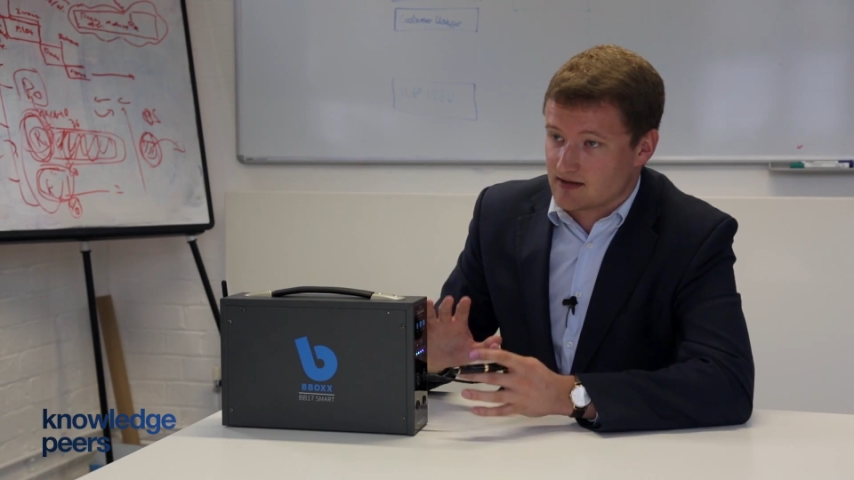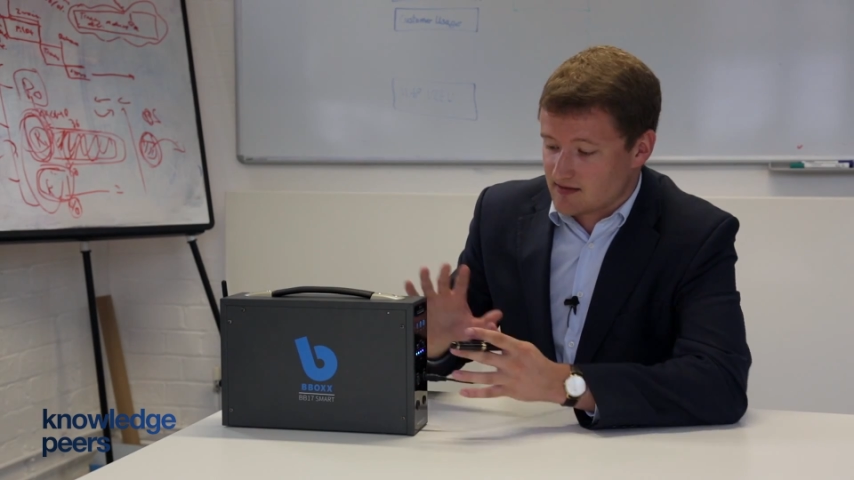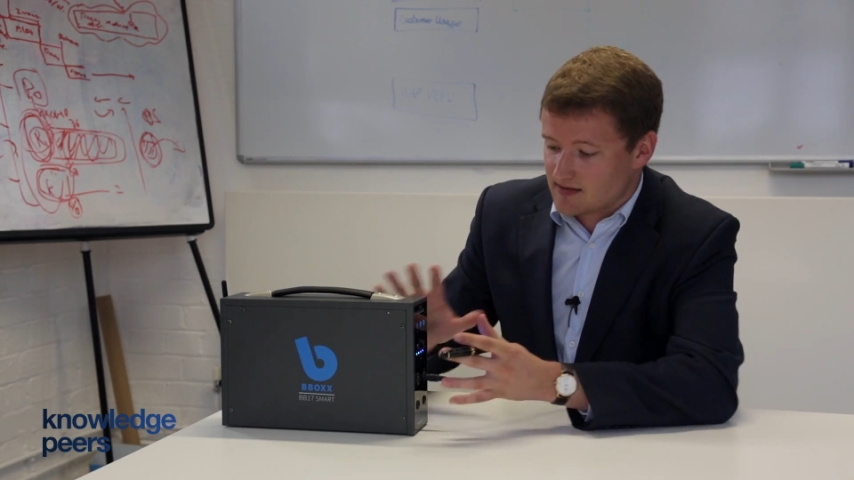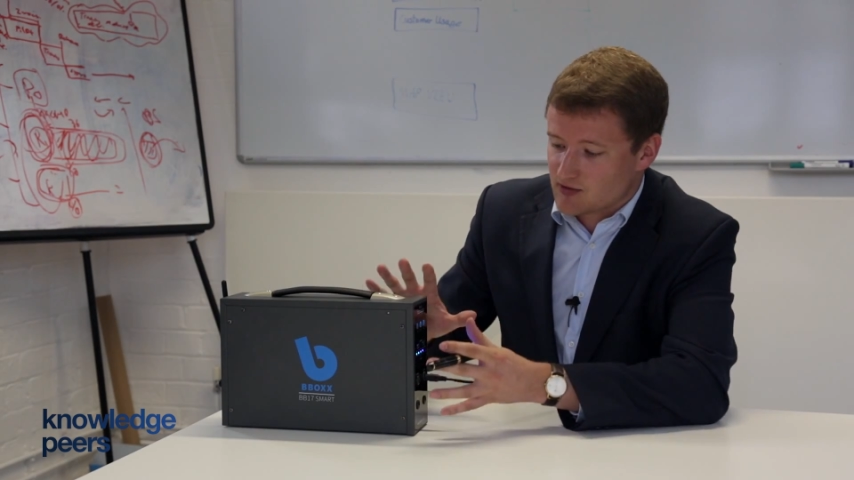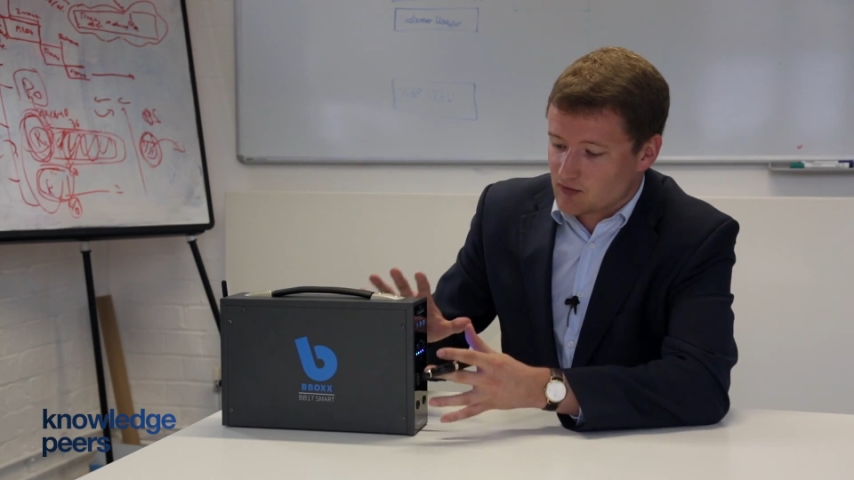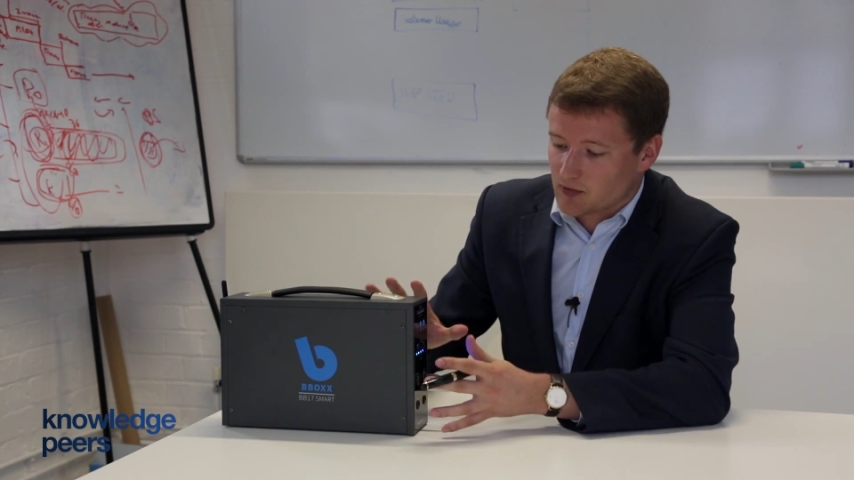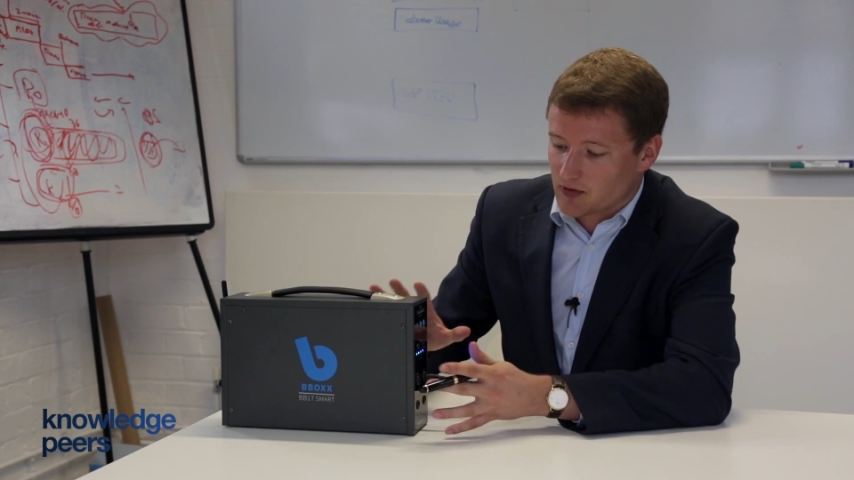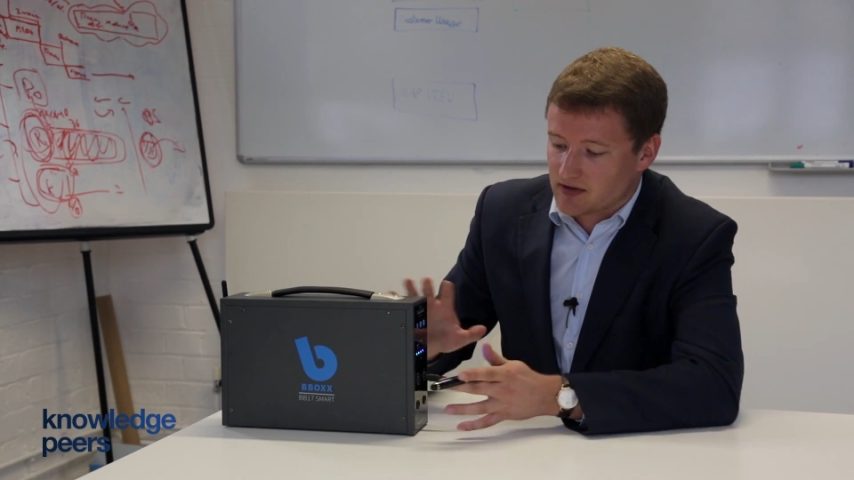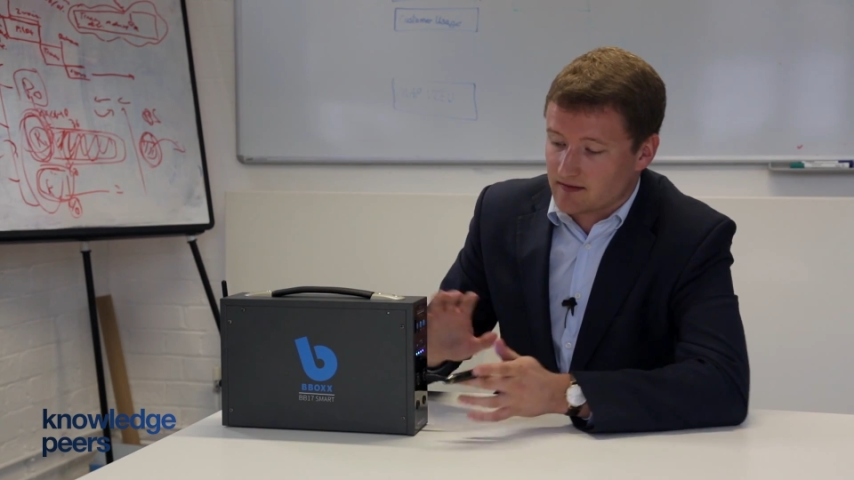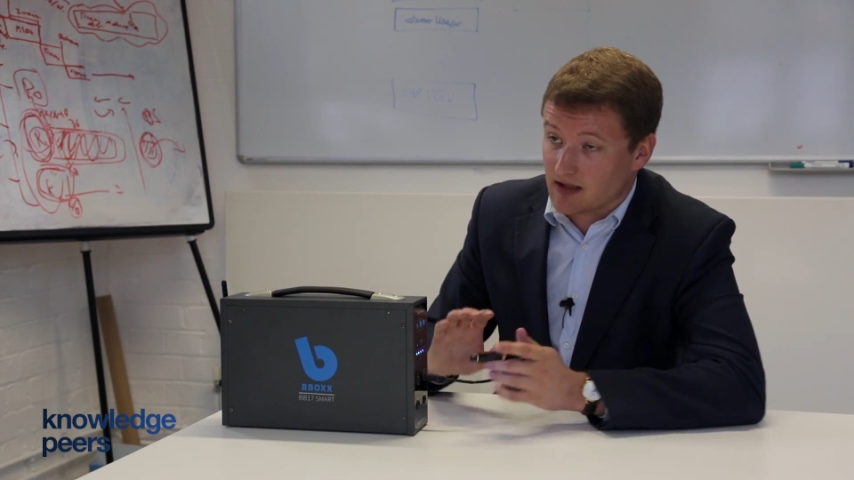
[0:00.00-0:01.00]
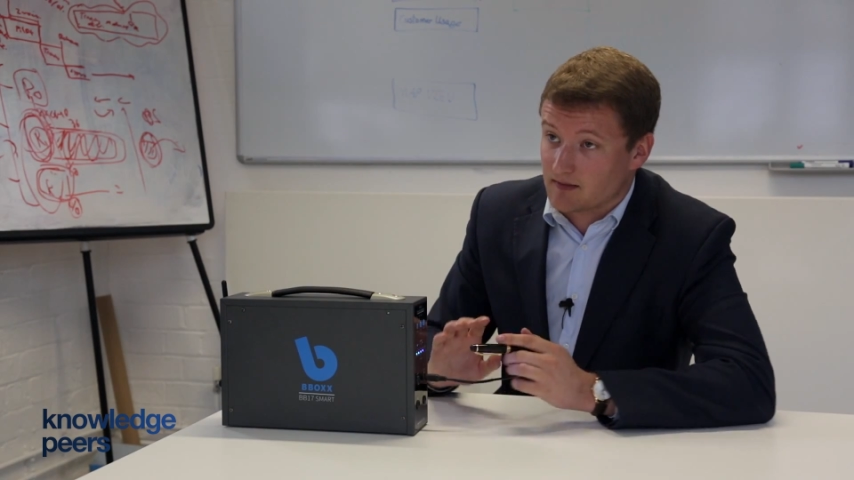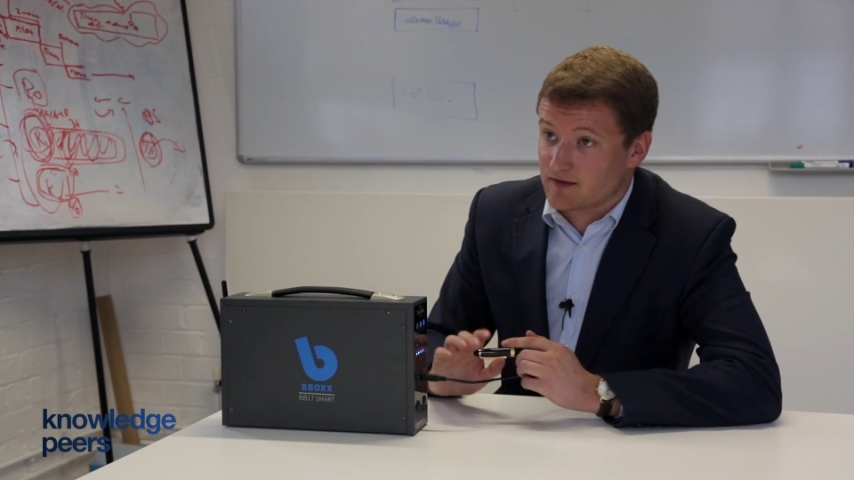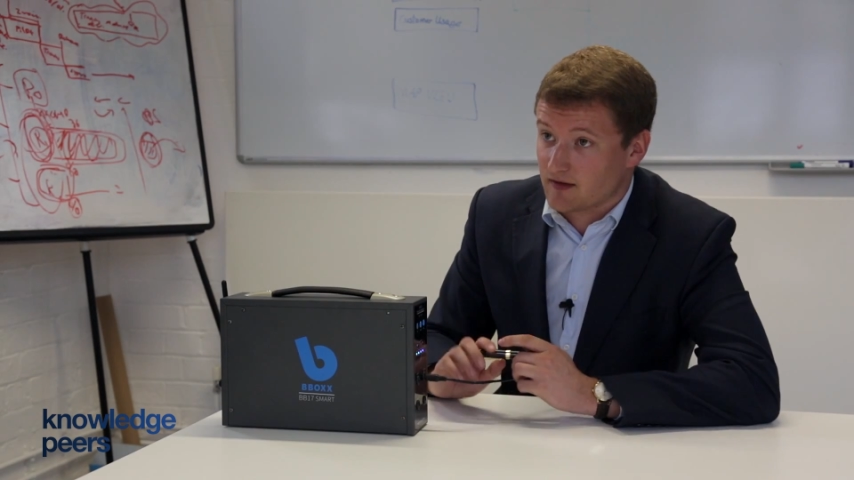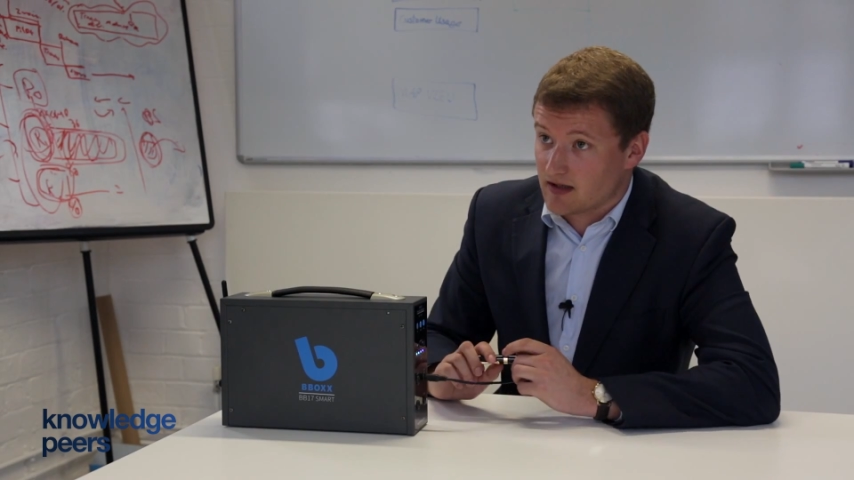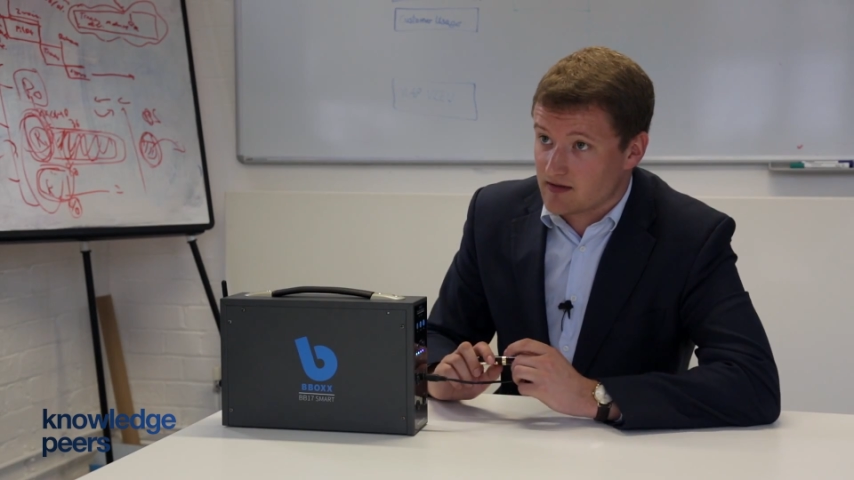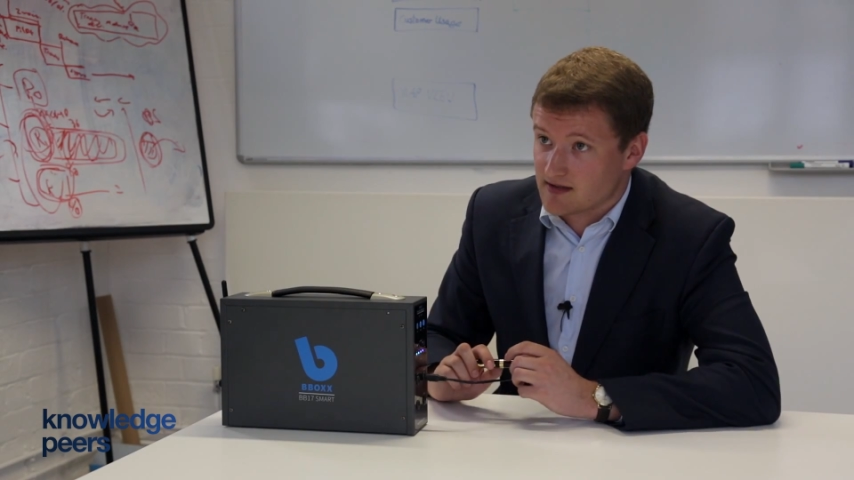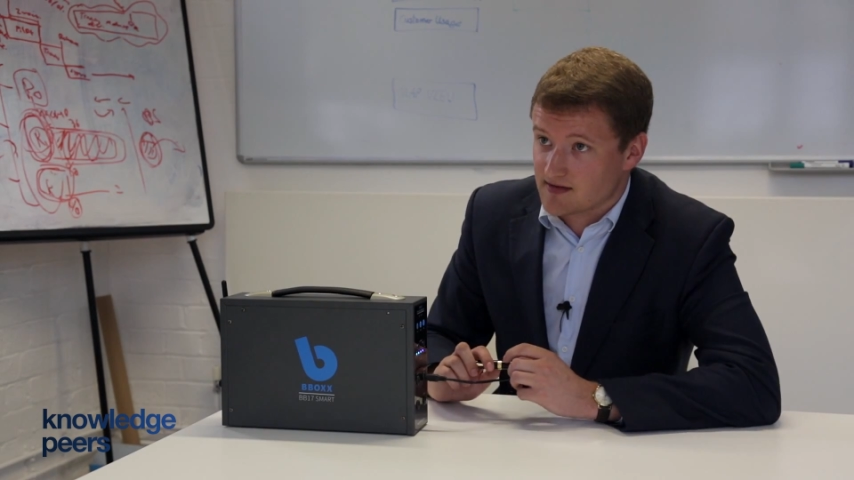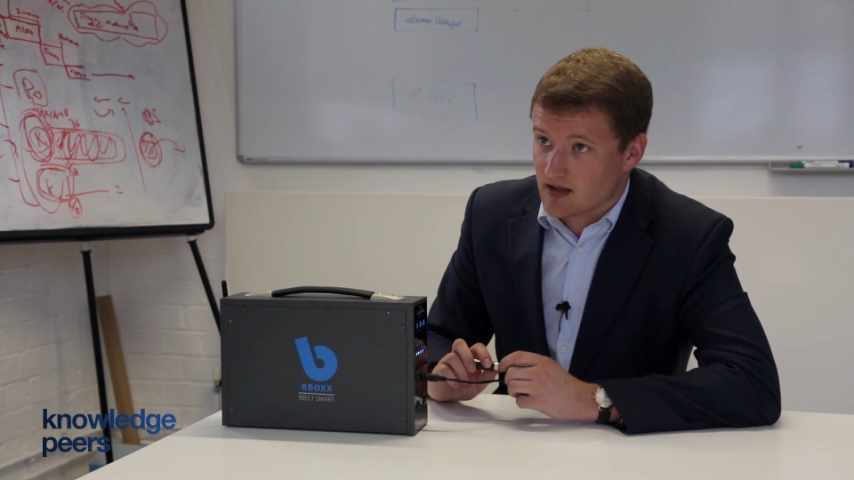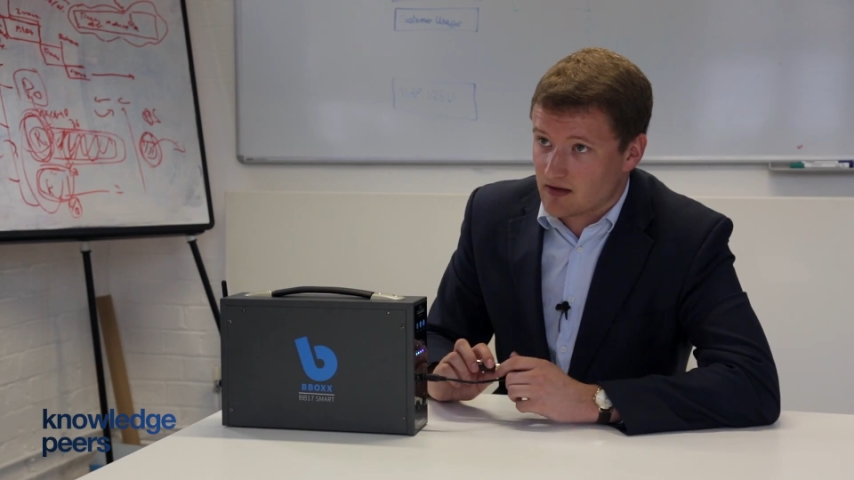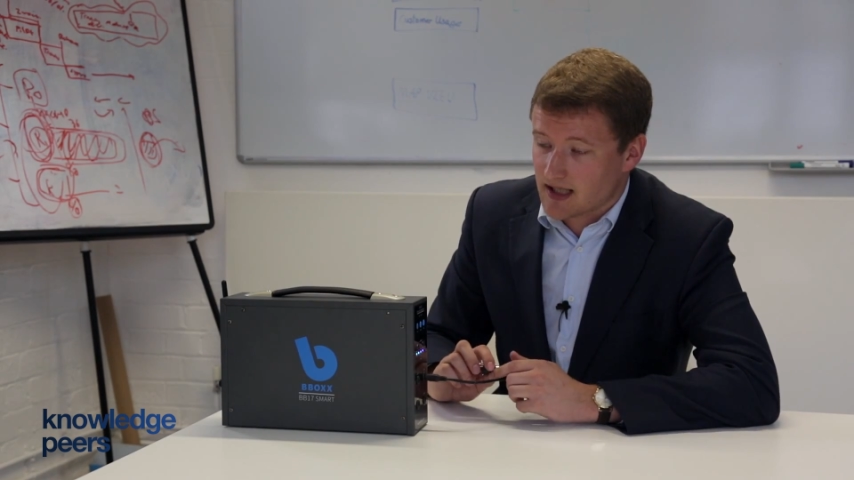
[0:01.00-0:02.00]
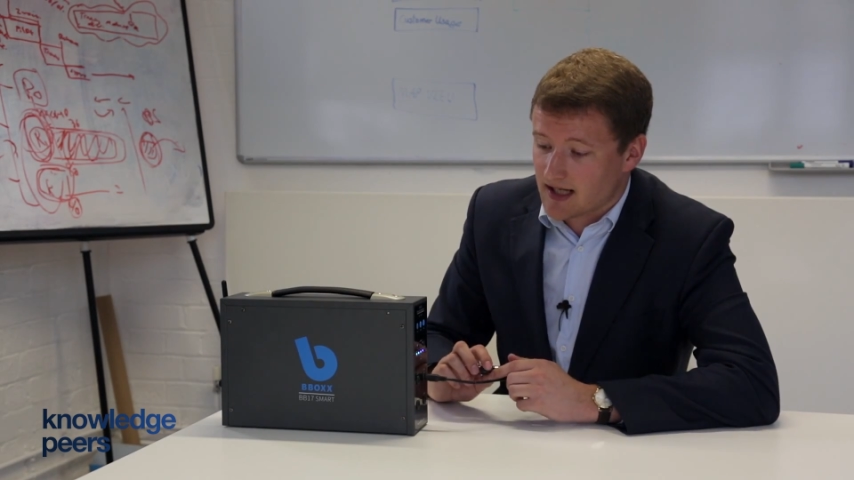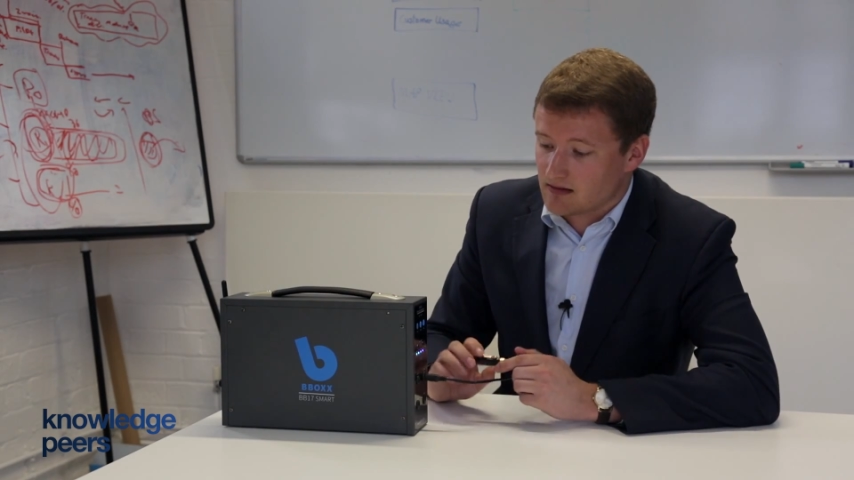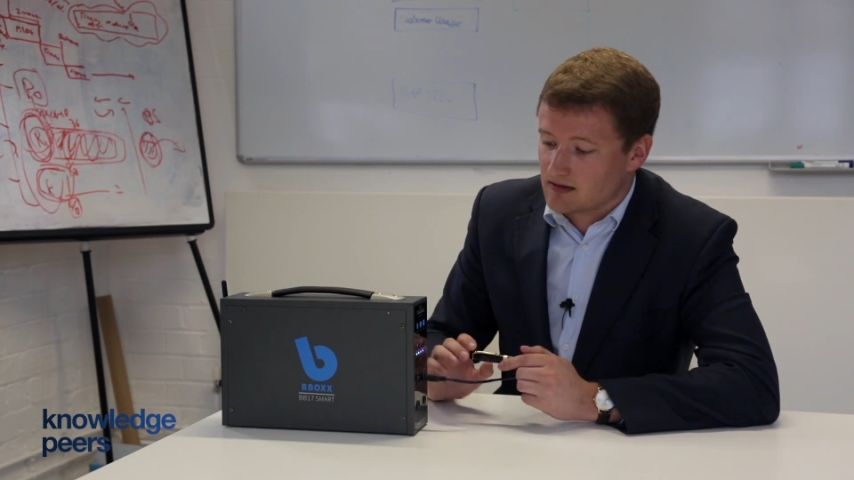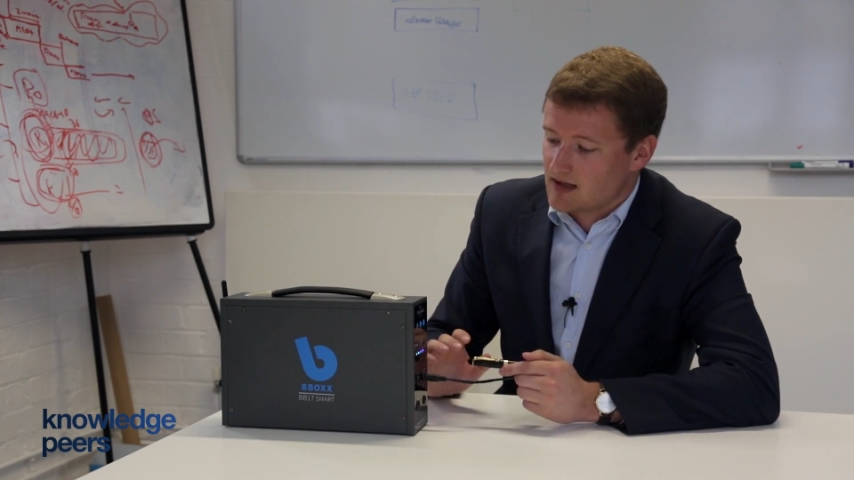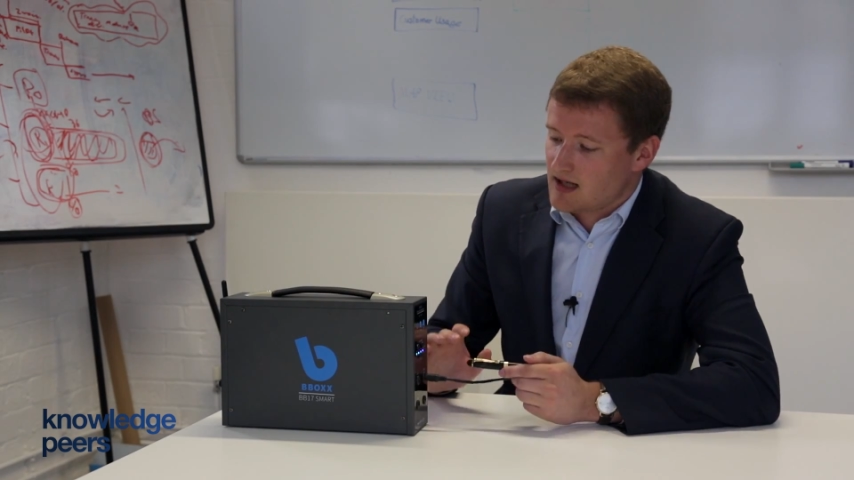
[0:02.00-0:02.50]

This is initial product we developed five years ago now.